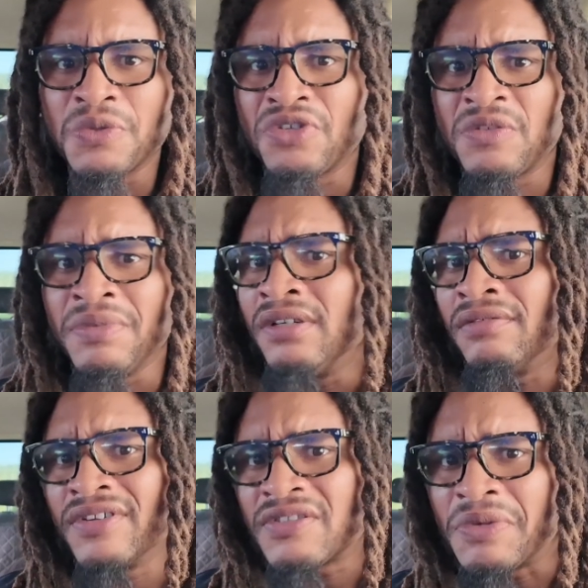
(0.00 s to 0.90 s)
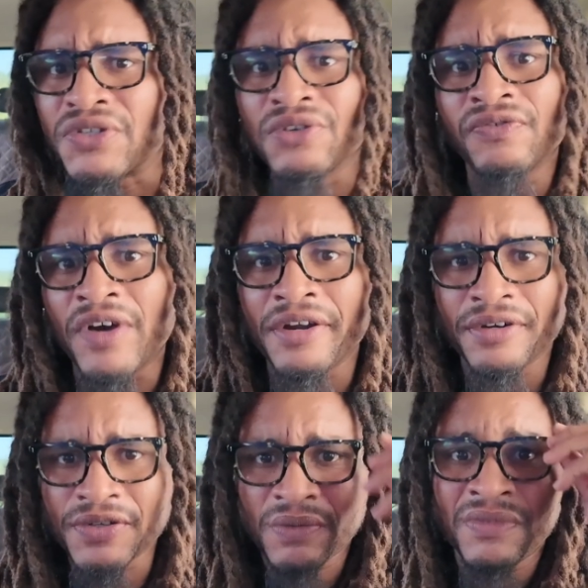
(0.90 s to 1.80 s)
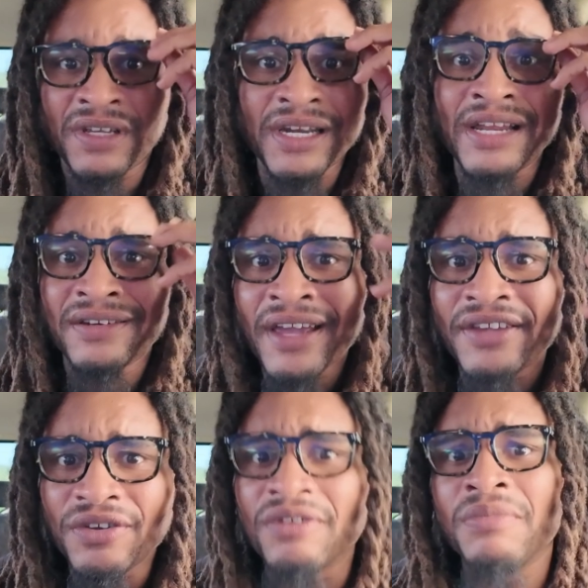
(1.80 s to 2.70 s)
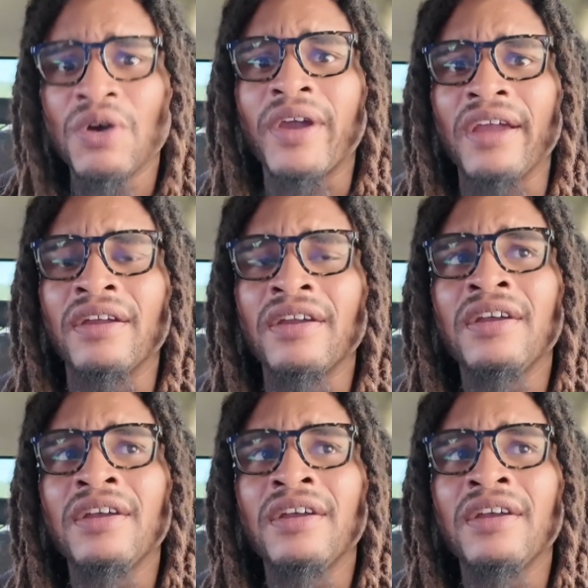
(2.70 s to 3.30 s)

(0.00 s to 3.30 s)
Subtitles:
which is being dismissed or fired or something, and that, hey, you can be okay.